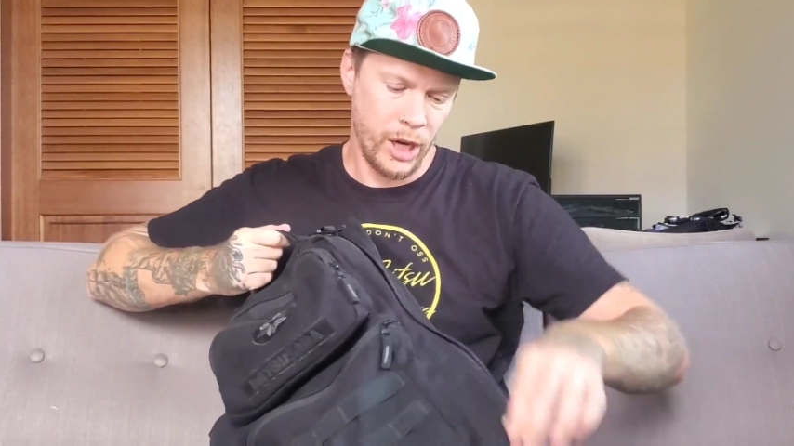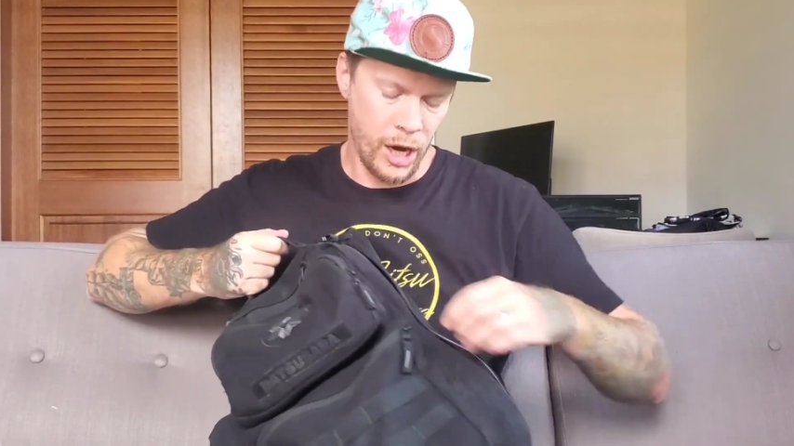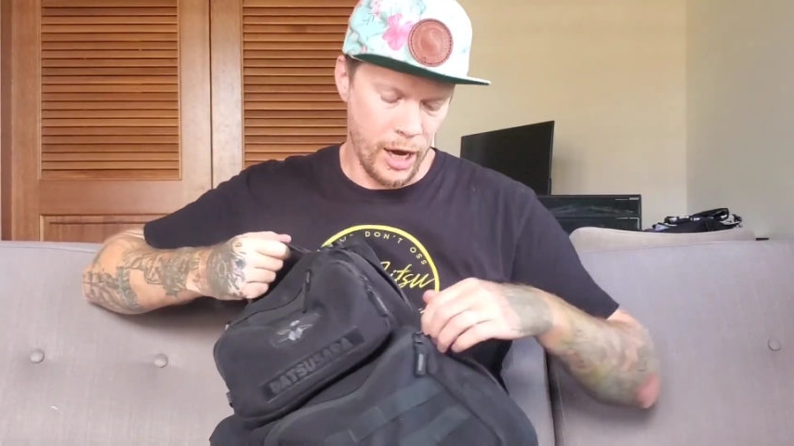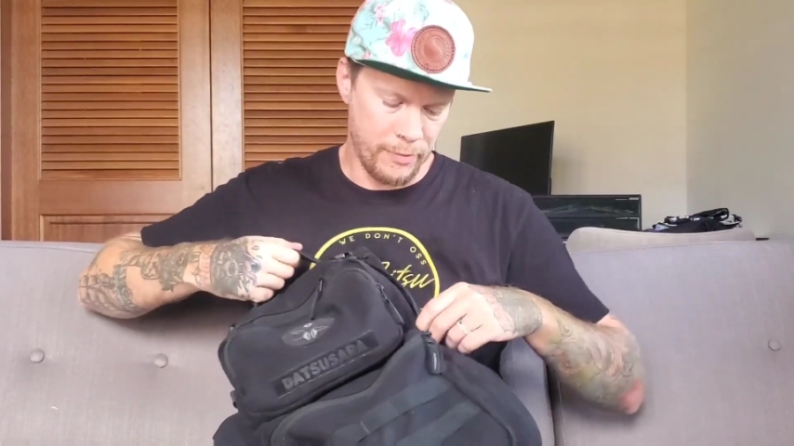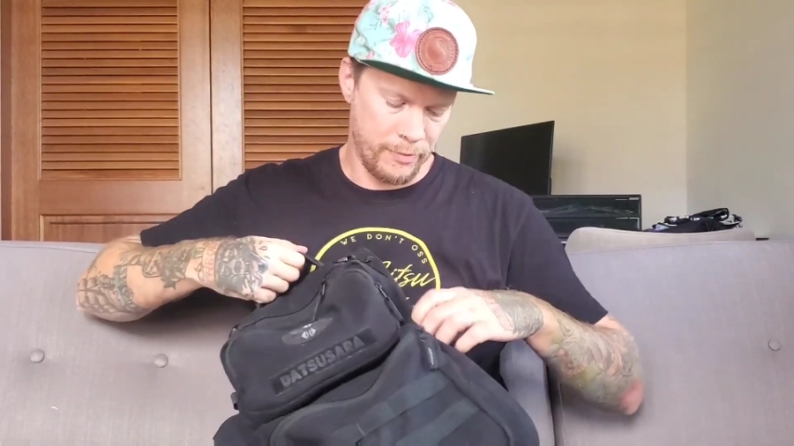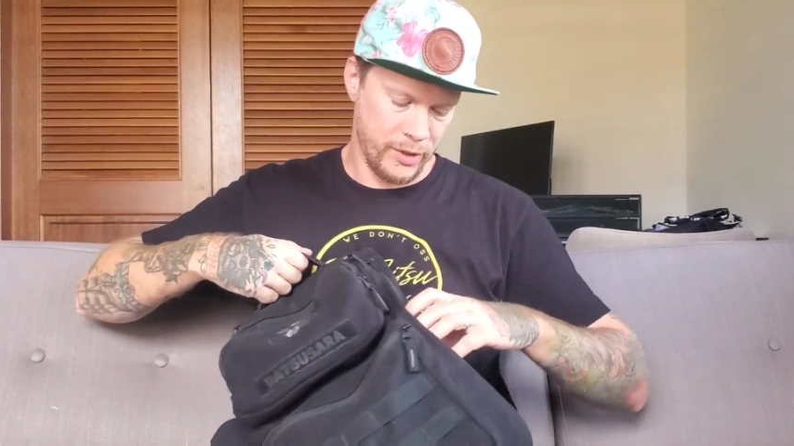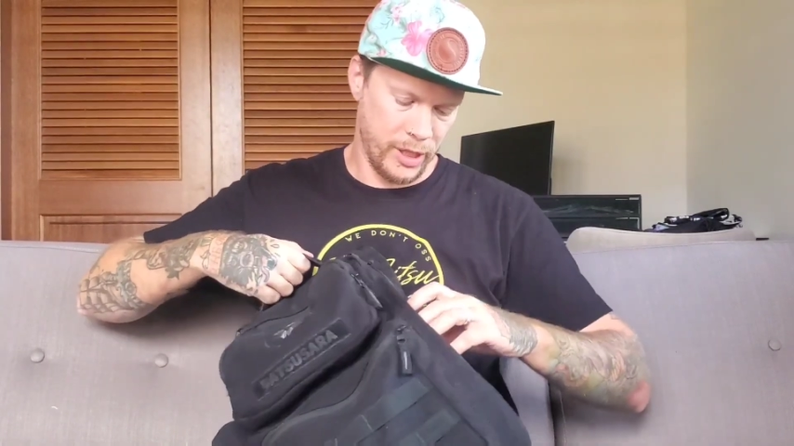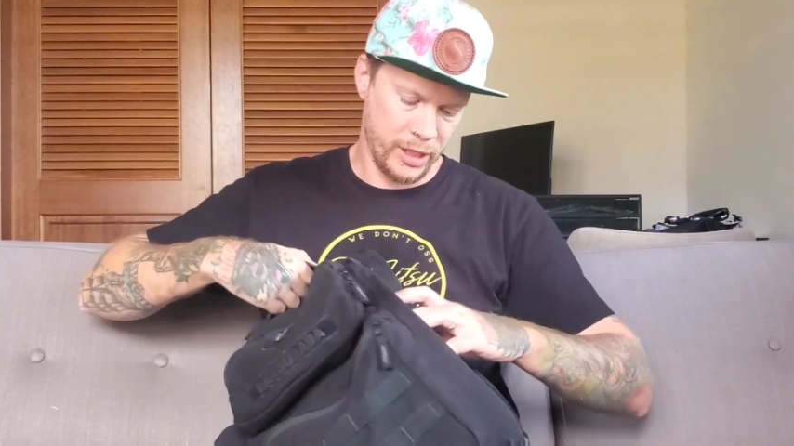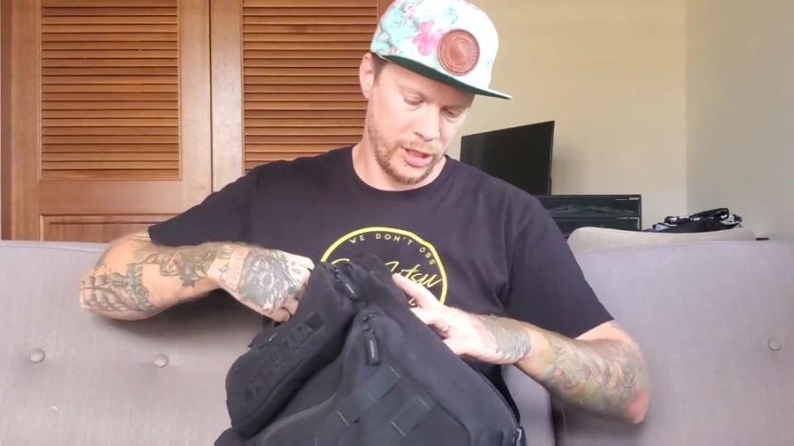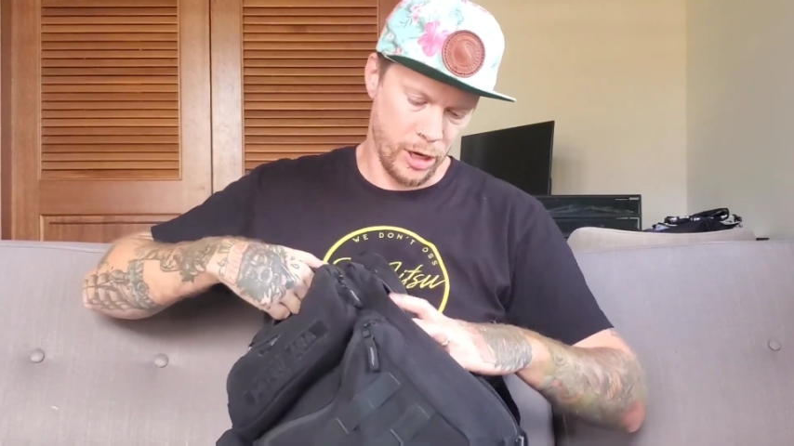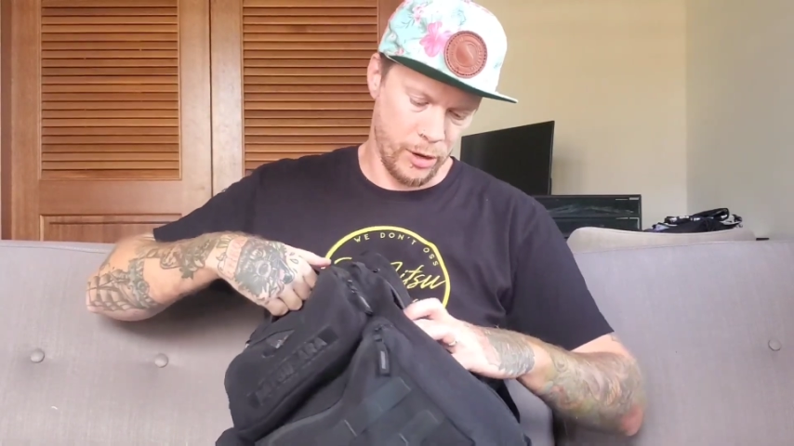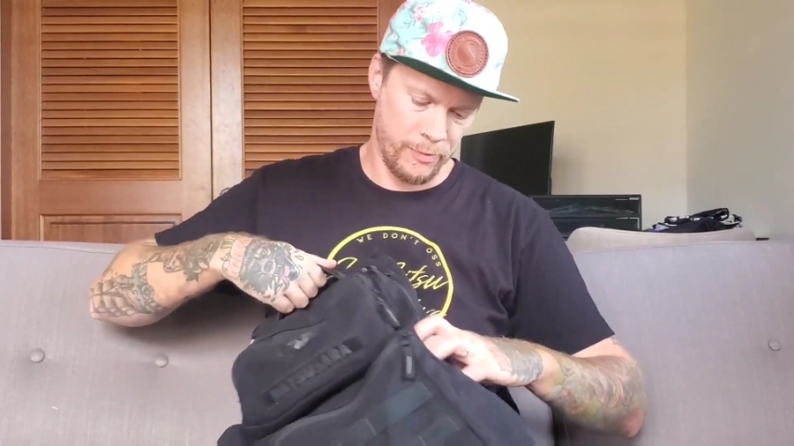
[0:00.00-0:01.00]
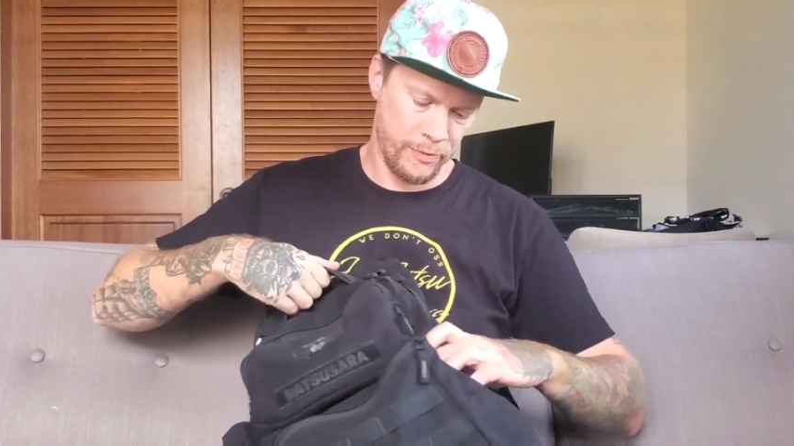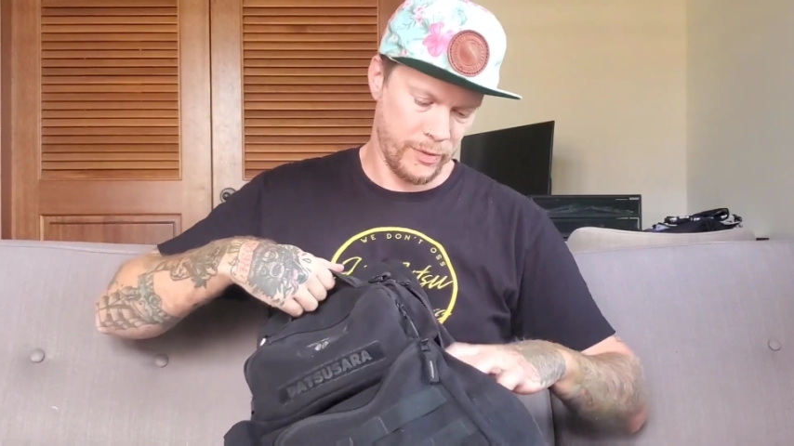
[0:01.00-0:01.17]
All right, let's go.